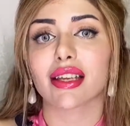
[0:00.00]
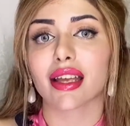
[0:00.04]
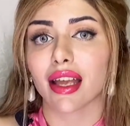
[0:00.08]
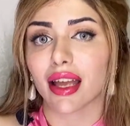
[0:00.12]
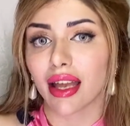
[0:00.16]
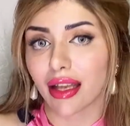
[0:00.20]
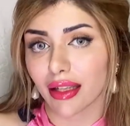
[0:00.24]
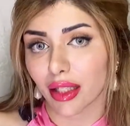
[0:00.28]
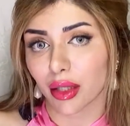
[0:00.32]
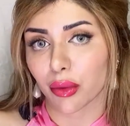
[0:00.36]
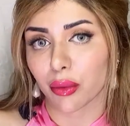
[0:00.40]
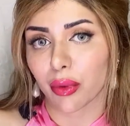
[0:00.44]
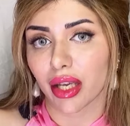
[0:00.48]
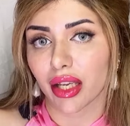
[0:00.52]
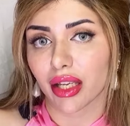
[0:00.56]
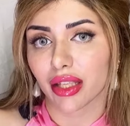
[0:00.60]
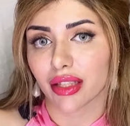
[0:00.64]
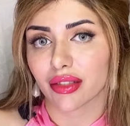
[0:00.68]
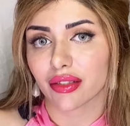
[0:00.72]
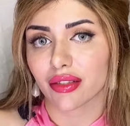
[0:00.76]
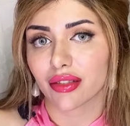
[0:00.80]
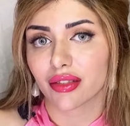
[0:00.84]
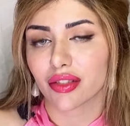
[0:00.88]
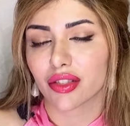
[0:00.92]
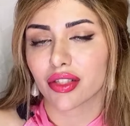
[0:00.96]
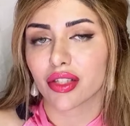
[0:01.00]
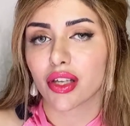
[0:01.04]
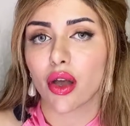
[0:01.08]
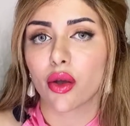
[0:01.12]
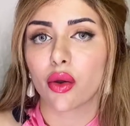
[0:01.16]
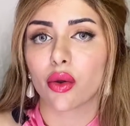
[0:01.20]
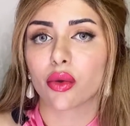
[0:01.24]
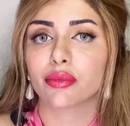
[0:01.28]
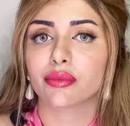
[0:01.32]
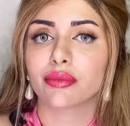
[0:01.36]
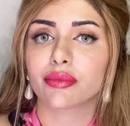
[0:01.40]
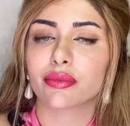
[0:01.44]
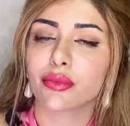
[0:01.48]
anyway.
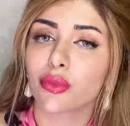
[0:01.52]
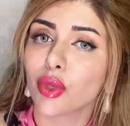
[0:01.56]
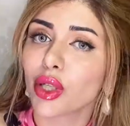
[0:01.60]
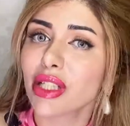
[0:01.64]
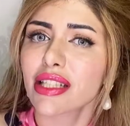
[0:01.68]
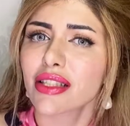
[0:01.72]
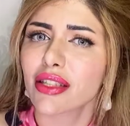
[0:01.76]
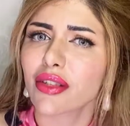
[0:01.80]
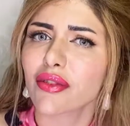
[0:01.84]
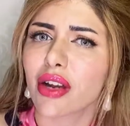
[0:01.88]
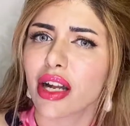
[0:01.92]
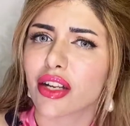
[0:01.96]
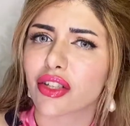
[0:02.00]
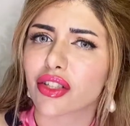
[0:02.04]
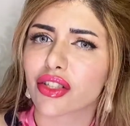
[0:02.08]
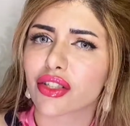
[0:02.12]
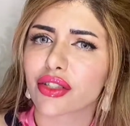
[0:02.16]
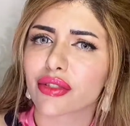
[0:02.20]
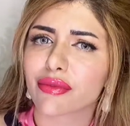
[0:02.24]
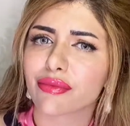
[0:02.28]
So what's the rush?